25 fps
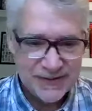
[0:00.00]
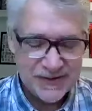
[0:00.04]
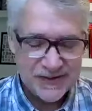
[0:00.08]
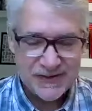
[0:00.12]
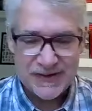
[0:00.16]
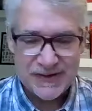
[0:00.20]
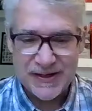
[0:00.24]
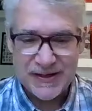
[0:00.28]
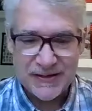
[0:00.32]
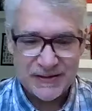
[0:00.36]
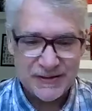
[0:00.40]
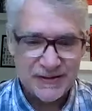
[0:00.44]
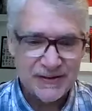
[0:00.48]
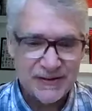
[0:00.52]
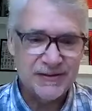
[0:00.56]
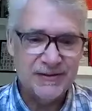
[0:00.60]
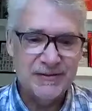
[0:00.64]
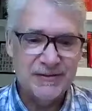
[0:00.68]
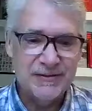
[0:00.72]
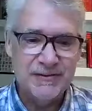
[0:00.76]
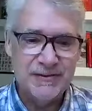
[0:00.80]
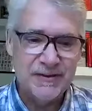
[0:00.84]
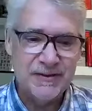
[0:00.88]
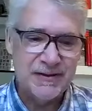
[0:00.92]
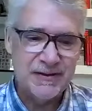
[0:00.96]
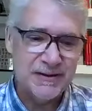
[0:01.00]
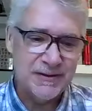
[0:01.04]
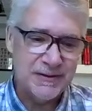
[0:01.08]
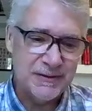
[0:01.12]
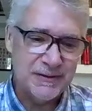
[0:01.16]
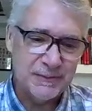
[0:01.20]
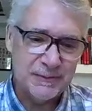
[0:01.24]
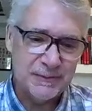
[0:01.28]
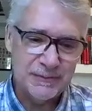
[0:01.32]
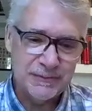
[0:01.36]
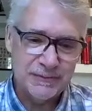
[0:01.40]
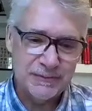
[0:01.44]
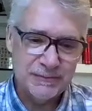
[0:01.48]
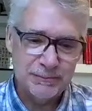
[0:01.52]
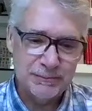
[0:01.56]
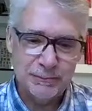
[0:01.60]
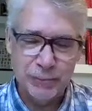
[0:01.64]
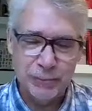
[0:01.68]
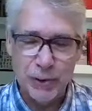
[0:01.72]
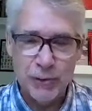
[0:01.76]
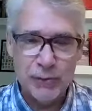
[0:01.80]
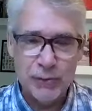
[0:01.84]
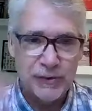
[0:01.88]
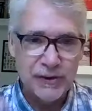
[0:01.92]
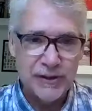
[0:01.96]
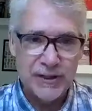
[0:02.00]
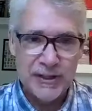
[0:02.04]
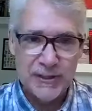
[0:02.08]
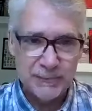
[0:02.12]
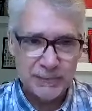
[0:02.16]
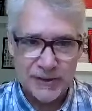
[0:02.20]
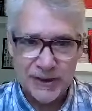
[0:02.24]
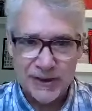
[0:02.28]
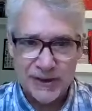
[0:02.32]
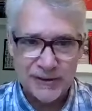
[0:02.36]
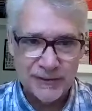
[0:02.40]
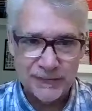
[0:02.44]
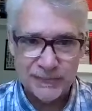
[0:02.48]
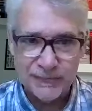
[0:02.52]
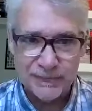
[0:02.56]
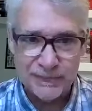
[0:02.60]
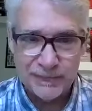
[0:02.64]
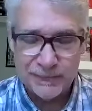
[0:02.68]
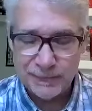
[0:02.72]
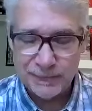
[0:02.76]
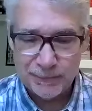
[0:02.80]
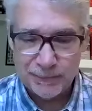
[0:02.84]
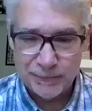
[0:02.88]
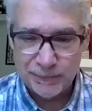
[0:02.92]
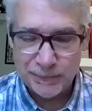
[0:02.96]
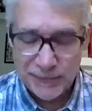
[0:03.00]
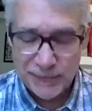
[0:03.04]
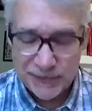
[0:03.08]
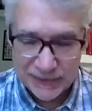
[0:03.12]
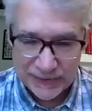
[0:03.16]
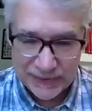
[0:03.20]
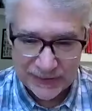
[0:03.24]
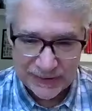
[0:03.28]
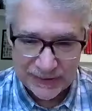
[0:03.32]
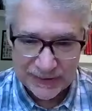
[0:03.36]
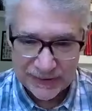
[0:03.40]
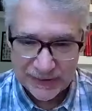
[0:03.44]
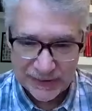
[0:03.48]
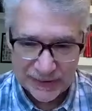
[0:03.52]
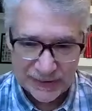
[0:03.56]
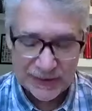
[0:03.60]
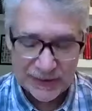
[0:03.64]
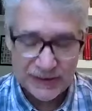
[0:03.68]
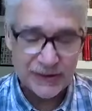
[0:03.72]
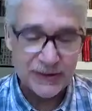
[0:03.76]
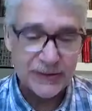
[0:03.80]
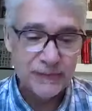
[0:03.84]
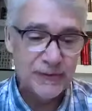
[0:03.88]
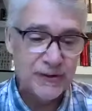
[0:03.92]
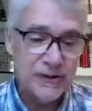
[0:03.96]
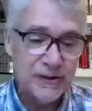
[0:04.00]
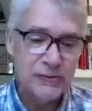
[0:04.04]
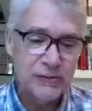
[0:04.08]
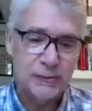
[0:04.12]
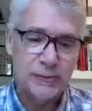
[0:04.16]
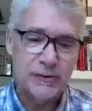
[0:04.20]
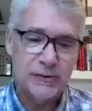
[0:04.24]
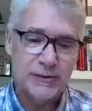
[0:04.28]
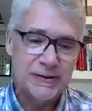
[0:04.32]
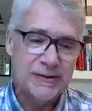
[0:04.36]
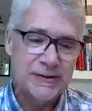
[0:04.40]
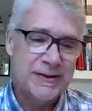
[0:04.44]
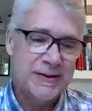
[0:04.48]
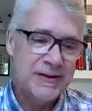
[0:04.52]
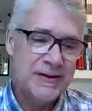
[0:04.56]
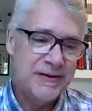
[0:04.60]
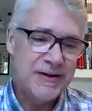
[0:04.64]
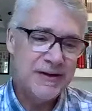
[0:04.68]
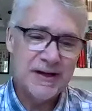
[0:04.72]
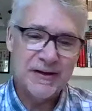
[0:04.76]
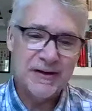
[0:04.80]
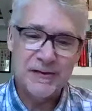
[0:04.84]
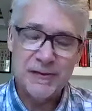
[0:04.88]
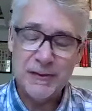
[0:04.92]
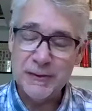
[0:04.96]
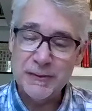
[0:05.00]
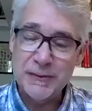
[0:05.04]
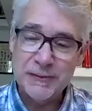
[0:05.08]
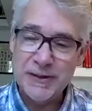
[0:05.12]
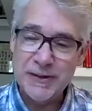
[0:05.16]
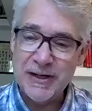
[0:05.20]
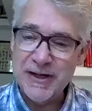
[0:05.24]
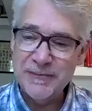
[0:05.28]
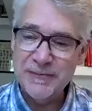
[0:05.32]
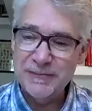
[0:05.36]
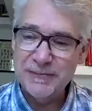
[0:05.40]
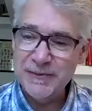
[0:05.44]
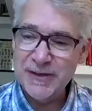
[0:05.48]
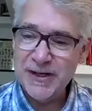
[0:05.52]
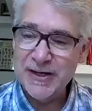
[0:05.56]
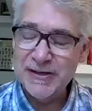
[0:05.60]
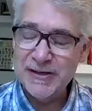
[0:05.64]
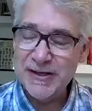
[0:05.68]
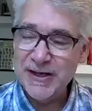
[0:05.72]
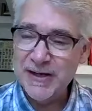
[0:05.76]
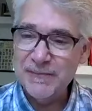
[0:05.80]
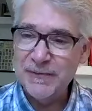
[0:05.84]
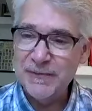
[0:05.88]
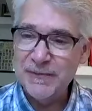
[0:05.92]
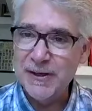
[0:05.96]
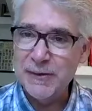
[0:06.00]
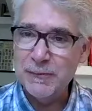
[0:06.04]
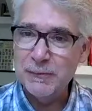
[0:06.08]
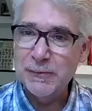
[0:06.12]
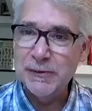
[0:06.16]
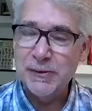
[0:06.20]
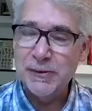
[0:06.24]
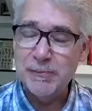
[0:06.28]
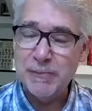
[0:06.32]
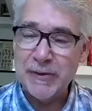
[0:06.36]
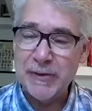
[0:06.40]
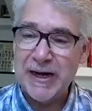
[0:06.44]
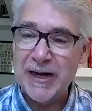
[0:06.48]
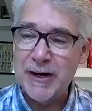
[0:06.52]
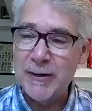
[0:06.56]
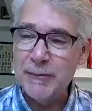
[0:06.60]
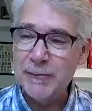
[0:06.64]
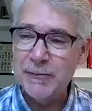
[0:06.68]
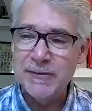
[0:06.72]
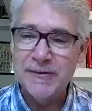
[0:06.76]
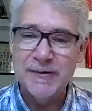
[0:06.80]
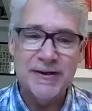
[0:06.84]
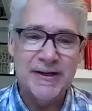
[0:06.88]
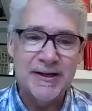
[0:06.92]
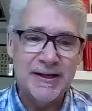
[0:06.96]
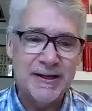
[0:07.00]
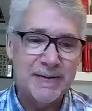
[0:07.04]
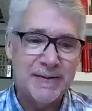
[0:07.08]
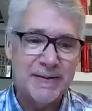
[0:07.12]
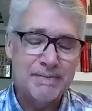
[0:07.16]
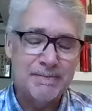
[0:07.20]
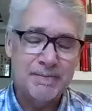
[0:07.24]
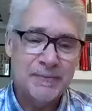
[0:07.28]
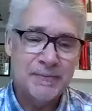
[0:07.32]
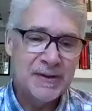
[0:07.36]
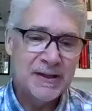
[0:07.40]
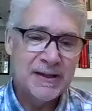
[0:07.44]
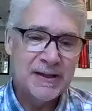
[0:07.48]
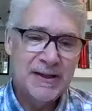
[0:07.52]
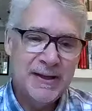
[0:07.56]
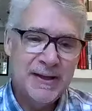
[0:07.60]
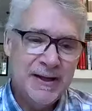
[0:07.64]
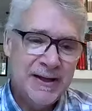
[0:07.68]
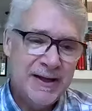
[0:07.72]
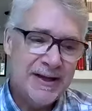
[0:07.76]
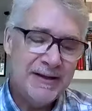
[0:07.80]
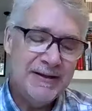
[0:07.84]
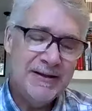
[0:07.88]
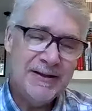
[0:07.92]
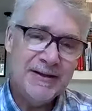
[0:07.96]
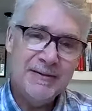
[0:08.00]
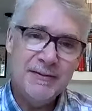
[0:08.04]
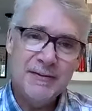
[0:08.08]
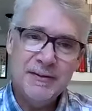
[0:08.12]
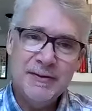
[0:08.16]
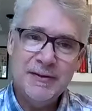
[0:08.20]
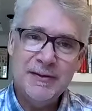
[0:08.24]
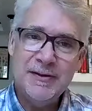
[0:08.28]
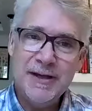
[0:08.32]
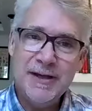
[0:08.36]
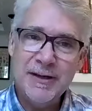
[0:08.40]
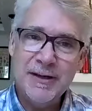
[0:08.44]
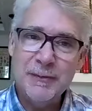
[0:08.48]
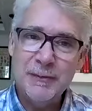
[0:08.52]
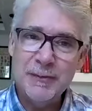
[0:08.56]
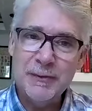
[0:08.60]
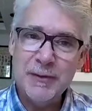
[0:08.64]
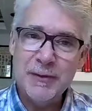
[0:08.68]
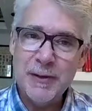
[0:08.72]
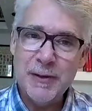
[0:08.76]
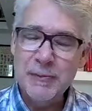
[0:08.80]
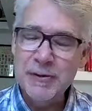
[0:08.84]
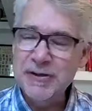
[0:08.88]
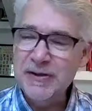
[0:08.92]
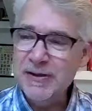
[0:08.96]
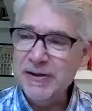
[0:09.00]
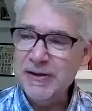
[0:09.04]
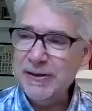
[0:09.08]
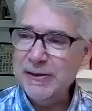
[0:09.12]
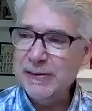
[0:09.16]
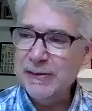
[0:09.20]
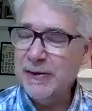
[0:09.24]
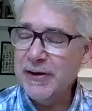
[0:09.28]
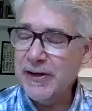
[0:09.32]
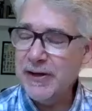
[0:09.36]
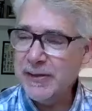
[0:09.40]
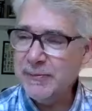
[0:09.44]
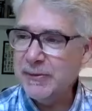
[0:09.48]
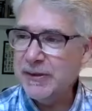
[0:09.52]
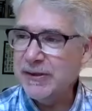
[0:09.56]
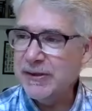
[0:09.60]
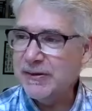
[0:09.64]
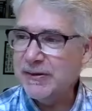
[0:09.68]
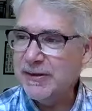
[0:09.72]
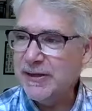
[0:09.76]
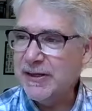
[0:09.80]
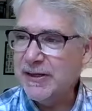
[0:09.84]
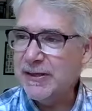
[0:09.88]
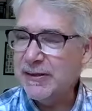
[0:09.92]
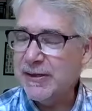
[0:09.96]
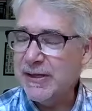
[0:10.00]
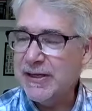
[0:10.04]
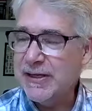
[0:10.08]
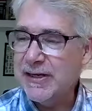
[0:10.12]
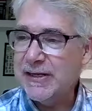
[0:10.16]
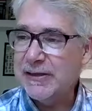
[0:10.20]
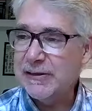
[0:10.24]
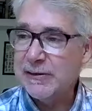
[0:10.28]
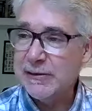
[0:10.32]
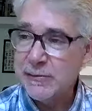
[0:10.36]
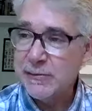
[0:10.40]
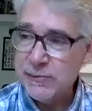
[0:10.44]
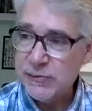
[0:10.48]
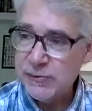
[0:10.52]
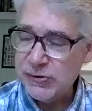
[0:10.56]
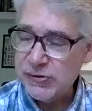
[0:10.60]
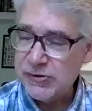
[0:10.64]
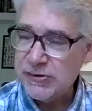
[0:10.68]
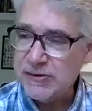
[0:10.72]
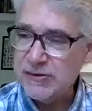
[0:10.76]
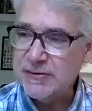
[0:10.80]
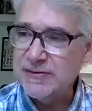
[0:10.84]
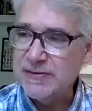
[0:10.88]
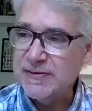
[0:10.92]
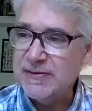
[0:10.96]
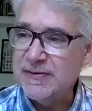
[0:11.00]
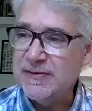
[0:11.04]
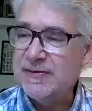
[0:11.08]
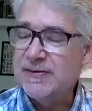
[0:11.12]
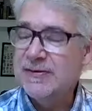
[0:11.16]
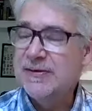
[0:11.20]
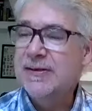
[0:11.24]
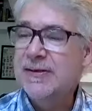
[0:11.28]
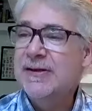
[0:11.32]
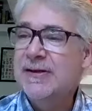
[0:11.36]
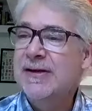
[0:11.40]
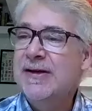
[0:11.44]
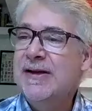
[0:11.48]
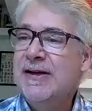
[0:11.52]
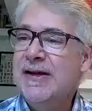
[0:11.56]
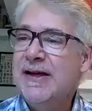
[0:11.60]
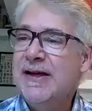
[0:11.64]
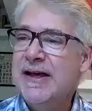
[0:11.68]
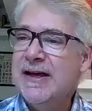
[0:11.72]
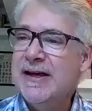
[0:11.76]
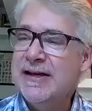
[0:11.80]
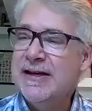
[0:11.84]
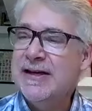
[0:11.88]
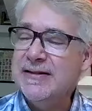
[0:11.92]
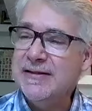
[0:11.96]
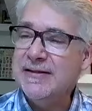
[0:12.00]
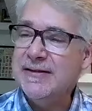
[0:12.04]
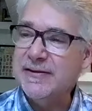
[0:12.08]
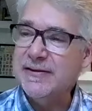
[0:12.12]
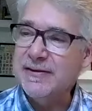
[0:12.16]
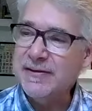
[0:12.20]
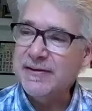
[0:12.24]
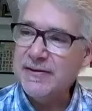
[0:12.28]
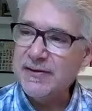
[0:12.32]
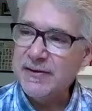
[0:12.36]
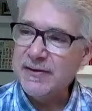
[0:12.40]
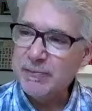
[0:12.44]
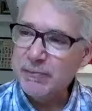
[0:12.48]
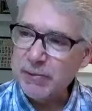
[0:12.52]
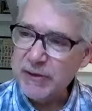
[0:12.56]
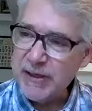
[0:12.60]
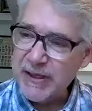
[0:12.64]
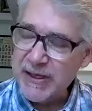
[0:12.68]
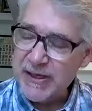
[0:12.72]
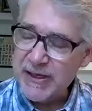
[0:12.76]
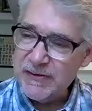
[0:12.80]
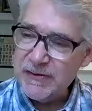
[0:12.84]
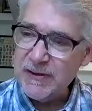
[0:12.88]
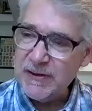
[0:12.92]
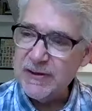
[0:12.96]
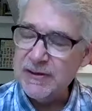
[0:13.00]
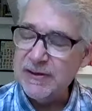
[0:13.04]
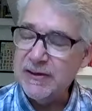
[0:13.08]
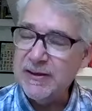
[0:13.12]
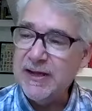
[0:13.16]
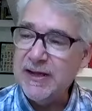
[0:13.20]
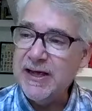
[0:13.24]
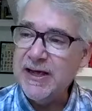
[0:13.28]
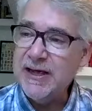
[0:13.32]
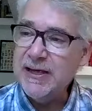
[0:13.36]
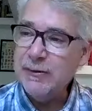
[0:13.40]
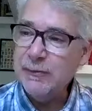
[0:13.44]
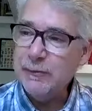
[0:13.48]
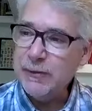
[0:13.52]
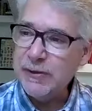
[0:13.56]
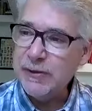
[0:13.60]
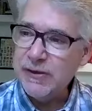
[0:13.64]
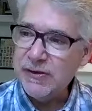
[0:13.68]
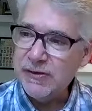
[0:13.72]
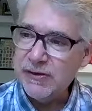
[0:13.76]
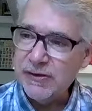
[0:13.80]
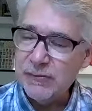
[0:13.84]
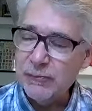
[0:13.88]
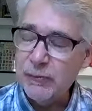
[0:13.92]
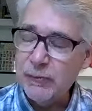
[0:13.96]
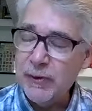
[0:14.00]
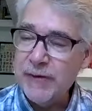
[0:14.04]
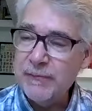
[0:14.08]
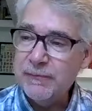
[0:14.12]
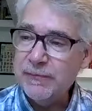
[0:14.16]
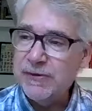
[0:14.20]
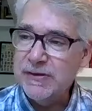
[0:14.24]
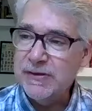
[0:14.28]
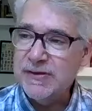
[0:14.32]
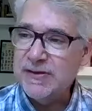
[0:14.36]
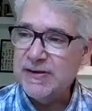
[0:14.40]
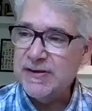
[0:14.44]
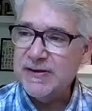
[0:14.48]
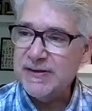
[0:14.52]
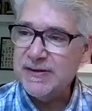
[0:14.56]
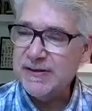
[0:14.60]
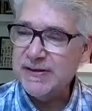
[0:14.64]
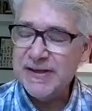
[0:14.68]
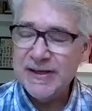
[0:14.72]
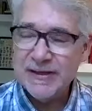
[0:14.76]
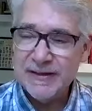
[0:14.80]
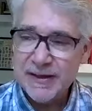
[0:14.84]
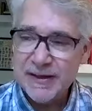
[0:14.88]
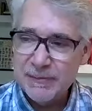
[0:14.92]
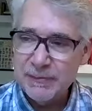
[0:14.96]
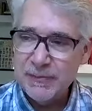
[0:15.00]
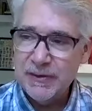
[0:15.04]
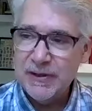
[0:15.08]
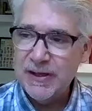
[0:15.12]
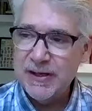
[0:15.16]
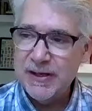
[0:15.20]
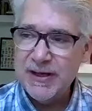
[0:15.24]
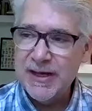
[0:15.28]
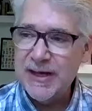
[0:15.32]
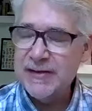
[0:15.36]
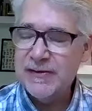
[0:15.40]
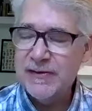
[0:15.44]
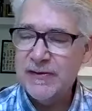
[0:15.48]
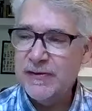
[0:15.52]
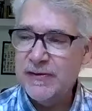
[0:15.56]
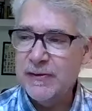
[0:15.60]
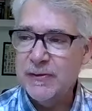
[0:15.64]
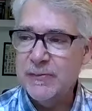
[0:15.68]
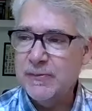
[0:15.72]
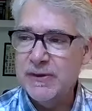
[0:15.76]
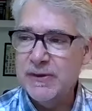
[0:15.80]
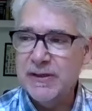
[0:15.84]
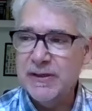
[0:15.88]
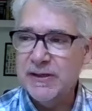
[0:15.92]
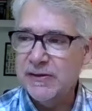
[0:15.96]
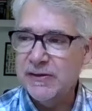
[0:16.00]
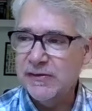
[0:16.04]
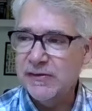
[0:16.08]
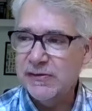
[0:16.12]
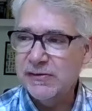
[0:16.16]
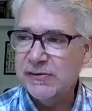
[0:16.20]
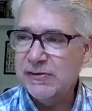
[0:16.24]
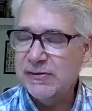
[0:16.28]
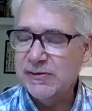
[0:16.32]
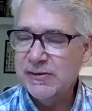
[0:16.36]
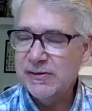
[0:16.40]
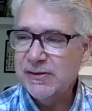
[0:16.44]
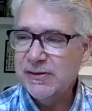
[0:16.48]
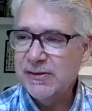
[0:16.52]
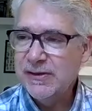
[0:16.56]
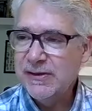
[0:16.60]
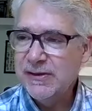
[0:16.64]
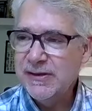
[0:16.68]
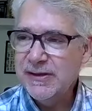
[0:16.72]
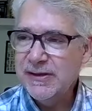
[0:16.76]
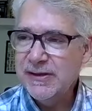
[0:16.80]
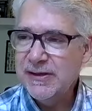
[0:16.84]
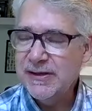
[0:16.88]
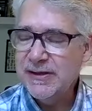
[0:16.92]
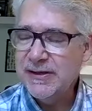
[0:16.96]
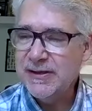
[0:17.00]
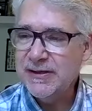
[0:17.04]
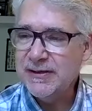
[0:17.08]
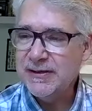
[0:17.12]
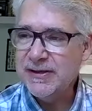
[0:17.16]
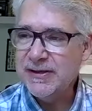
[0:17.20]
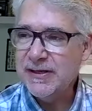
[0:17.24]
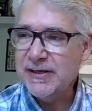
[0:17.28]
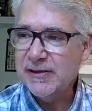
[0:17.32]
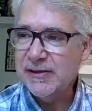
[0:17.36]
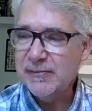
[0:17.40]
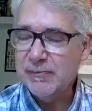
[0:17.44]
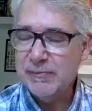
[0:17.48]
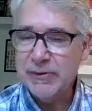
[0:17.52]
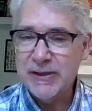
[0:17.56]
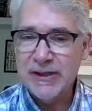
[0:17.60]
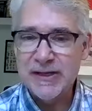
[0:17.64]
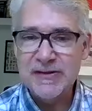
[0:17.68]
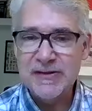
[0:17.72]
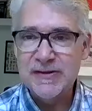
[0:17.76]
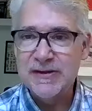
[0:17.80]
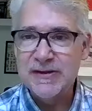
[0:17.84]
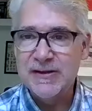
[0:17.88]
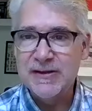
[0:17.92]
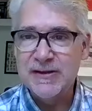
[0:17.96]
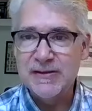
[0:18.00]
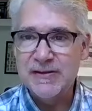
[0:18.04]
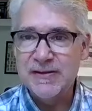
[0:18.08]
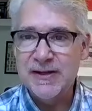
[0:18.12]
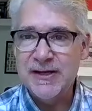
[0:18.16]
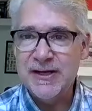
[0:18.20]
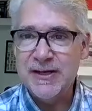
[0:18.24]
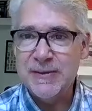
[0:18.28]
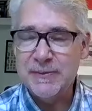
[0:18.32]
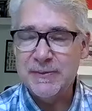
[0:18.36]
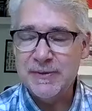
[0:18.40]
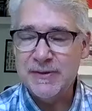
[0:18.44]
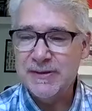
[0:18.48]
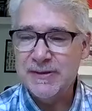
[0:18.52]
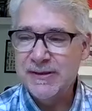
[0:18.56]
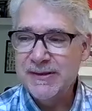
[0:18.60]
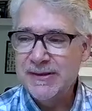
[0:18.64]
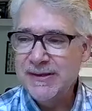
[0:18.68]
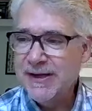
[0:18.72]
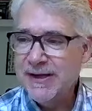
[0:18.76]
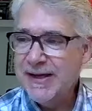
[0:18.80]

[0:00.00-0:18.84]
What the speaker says: distended, broken up kind of individual. Yeah, so I find real power in that. And then, yeah, I've been thinking a lot about allusions and plays on language and references. Yeah, they add so much, complexity and depth,